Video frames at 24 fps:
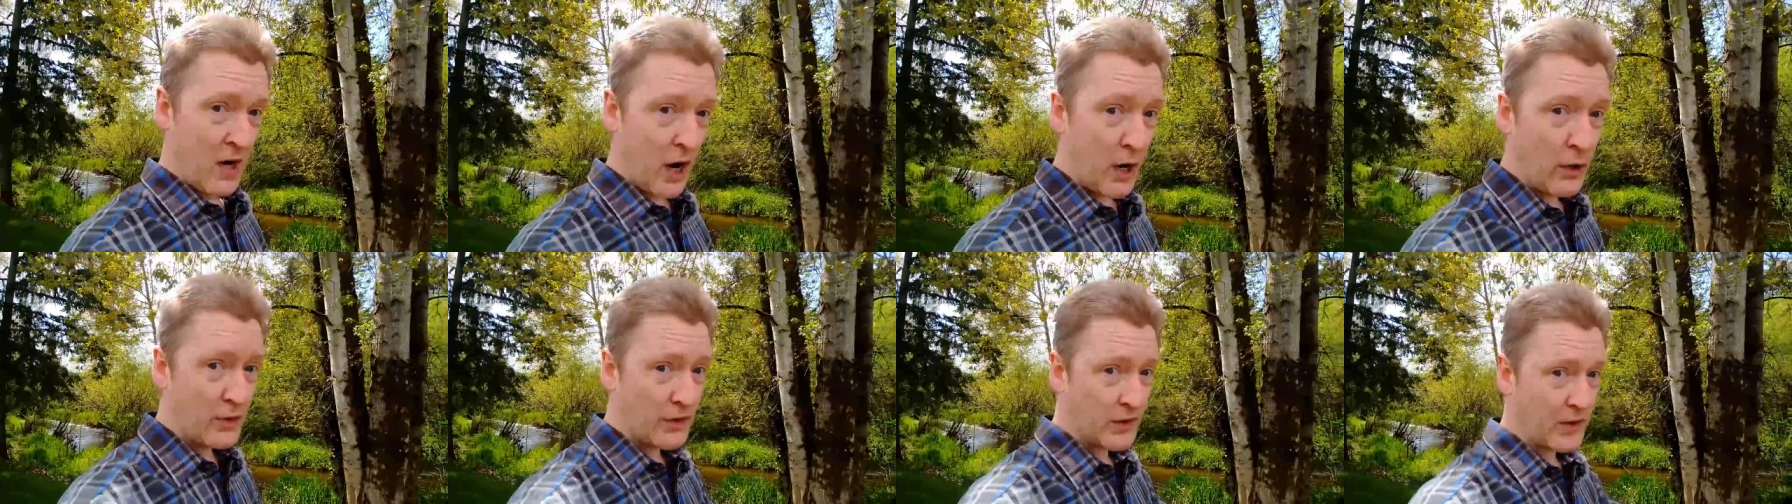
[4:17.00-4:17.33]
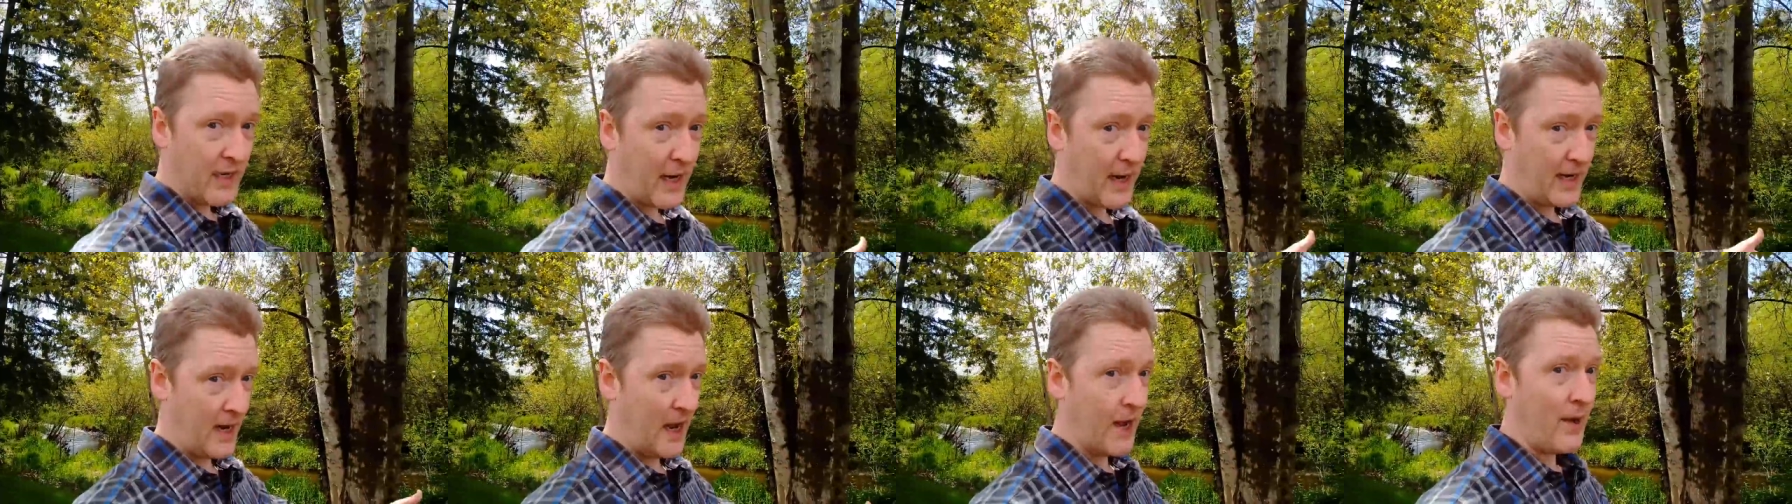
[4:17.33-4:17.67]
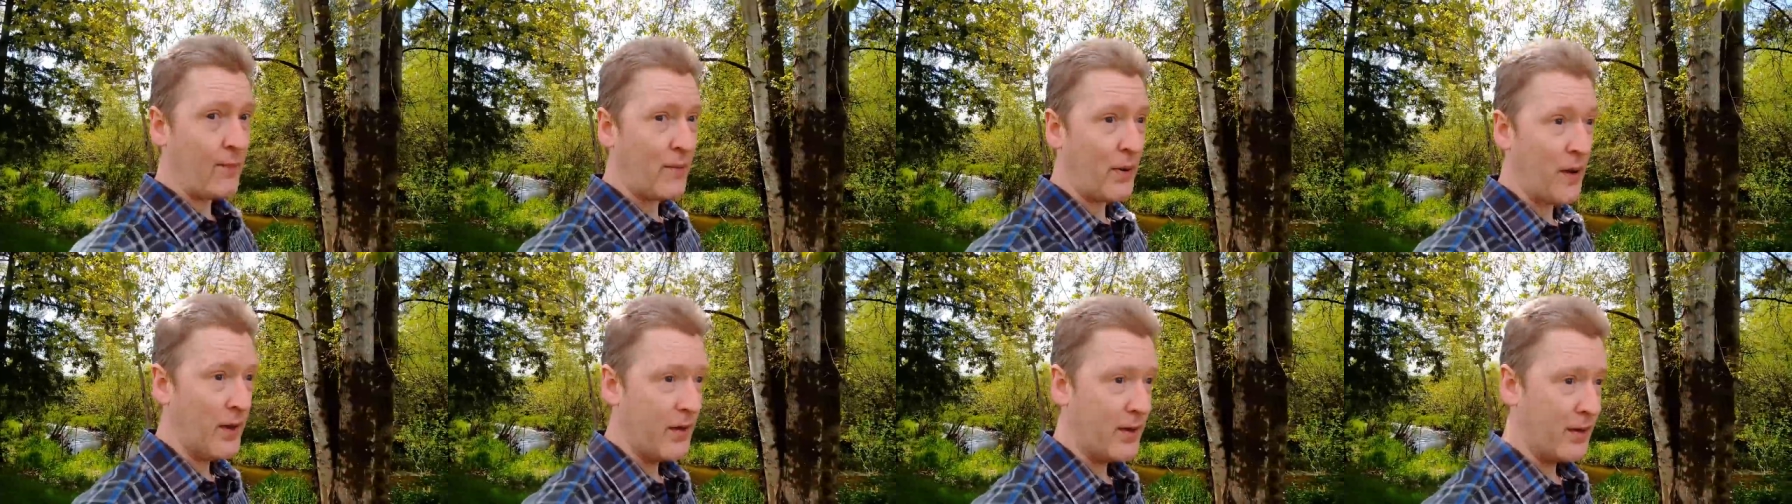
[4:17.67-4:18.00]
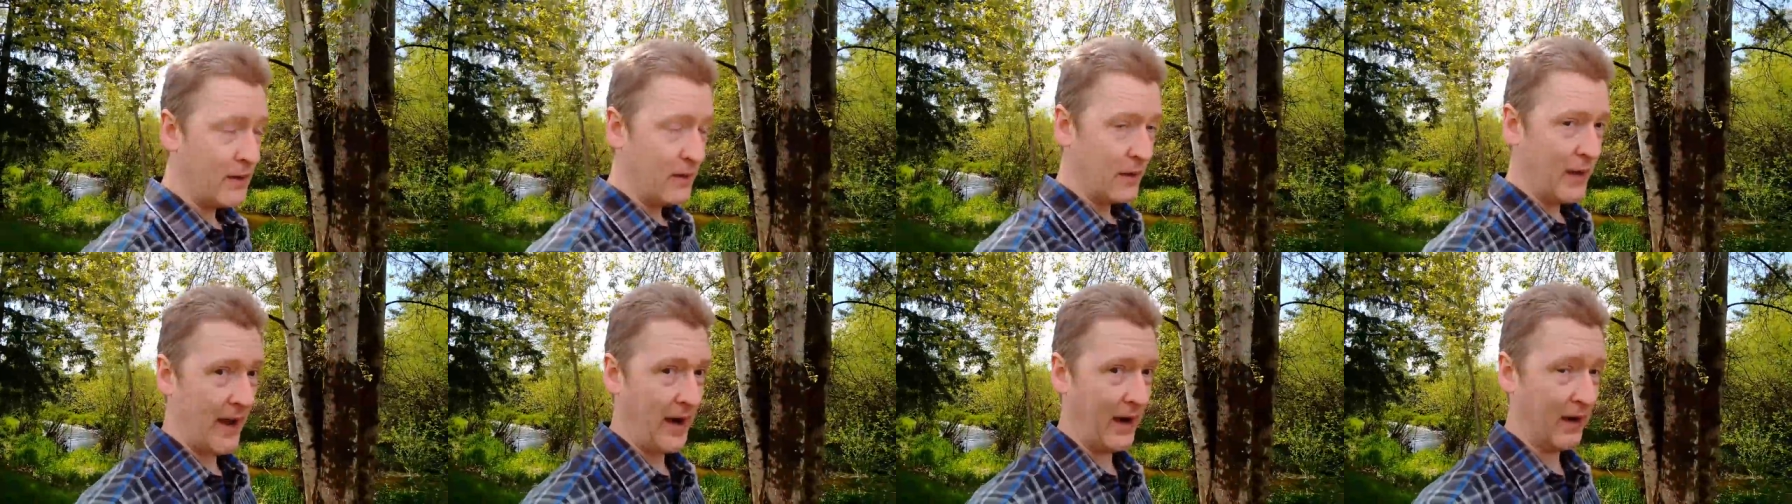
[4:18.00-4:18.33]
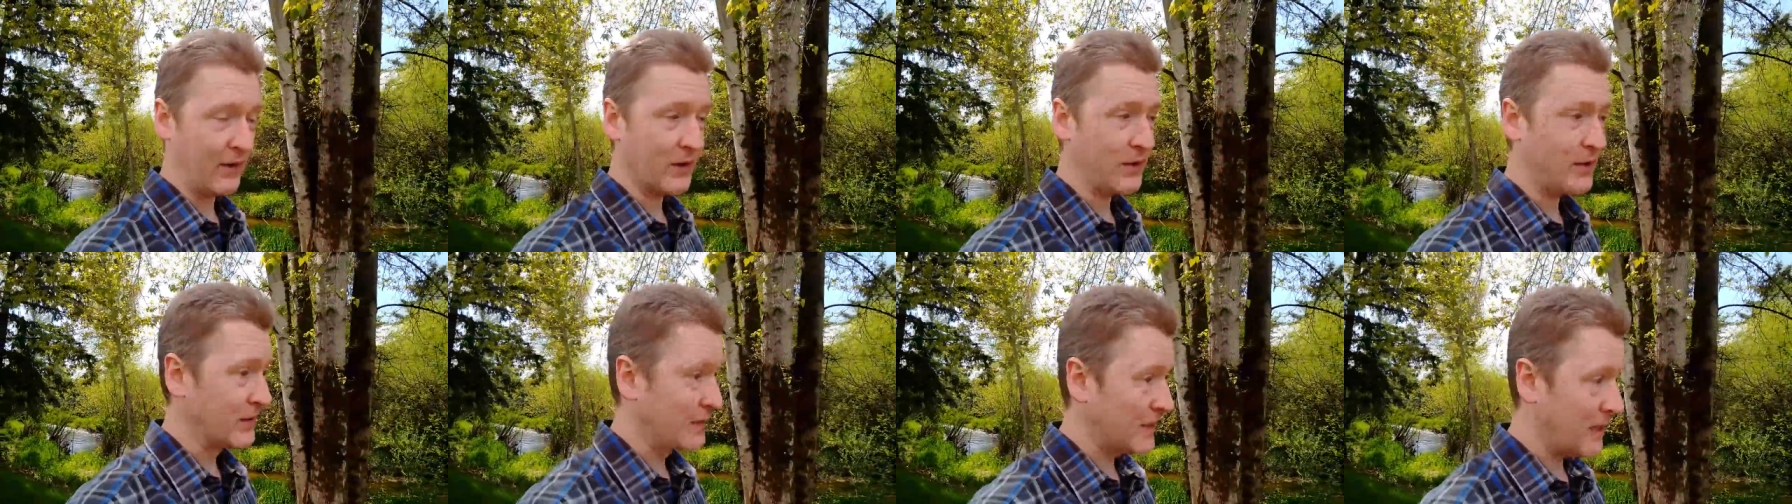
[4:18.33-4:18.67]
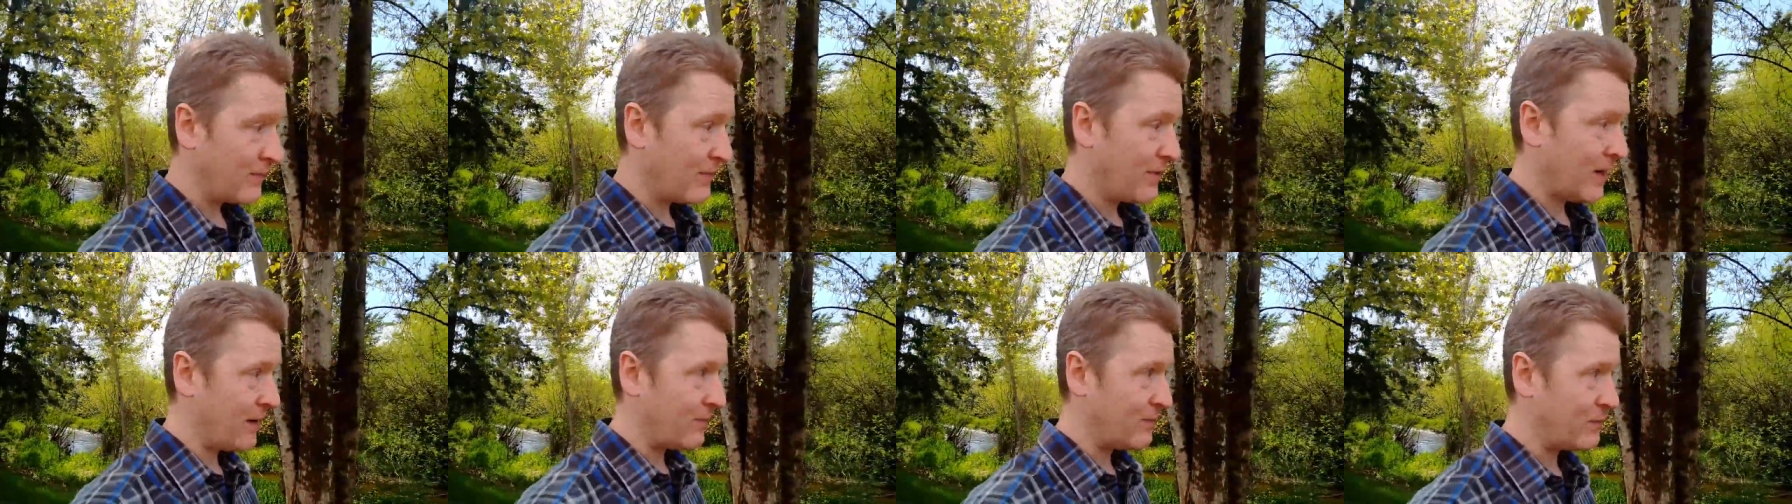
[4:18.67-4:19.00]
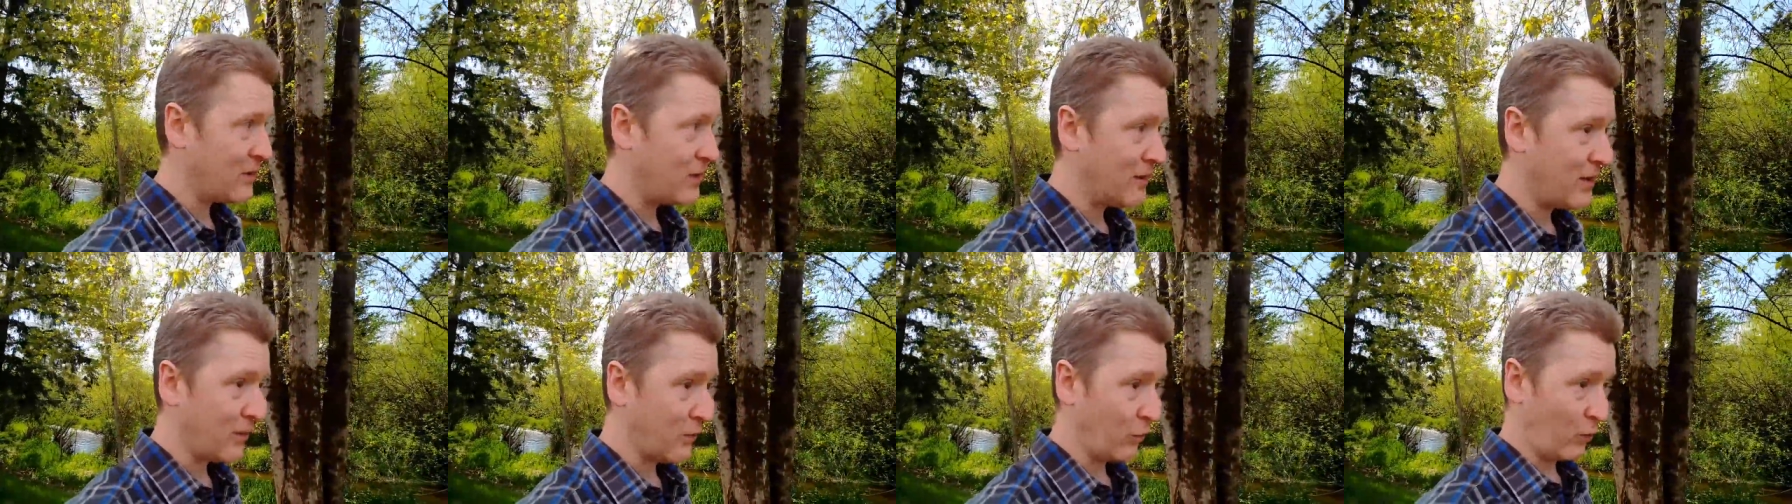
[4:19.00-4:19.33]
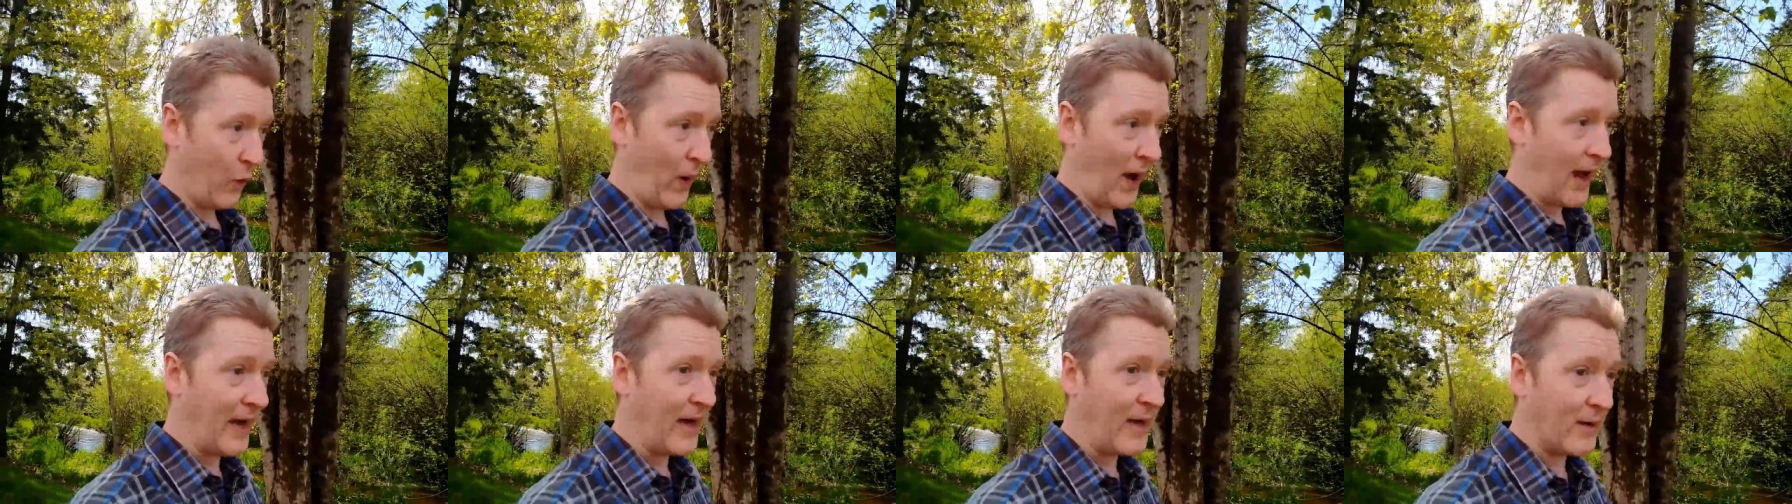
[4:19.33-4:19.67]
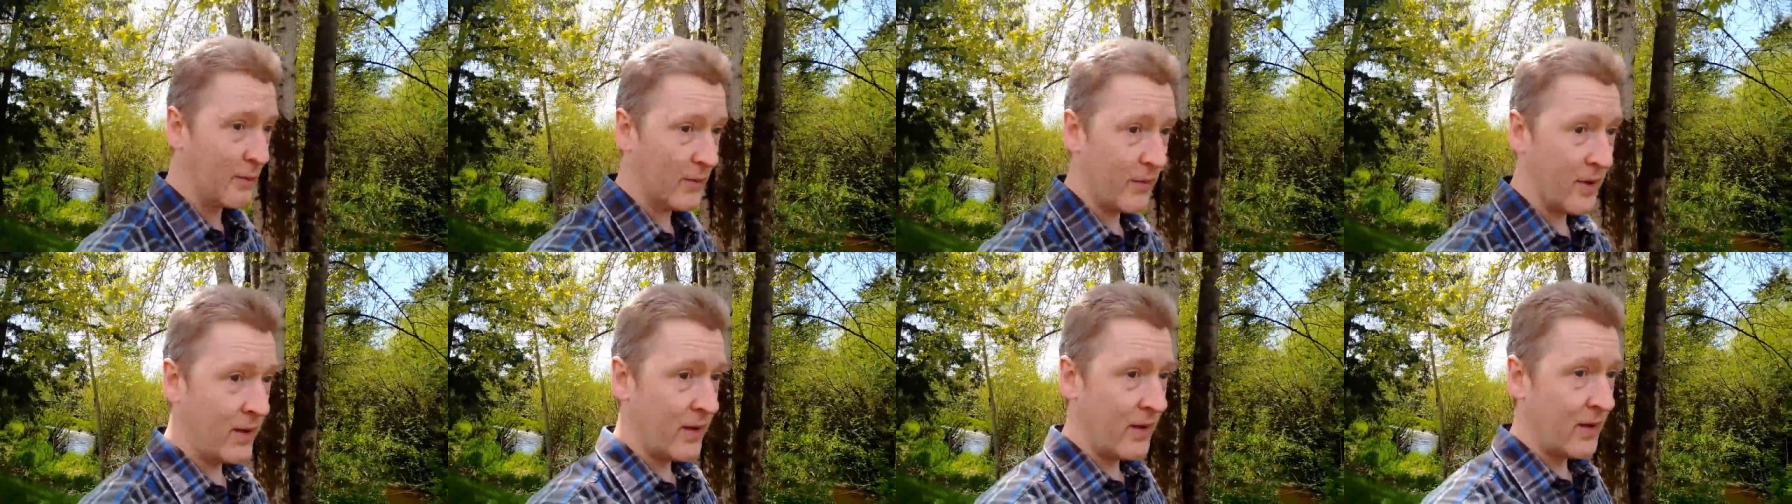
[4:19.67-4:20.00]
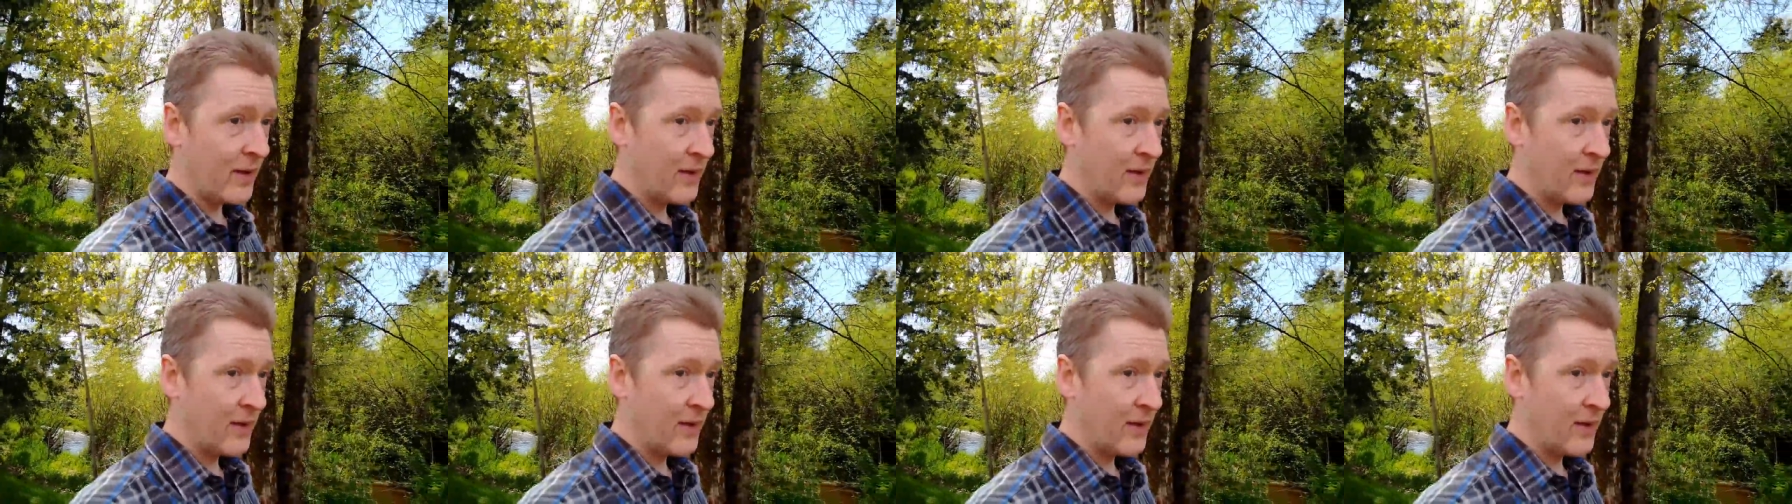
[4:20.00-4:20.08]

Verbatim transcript: toast side up layers, and sometimes you get random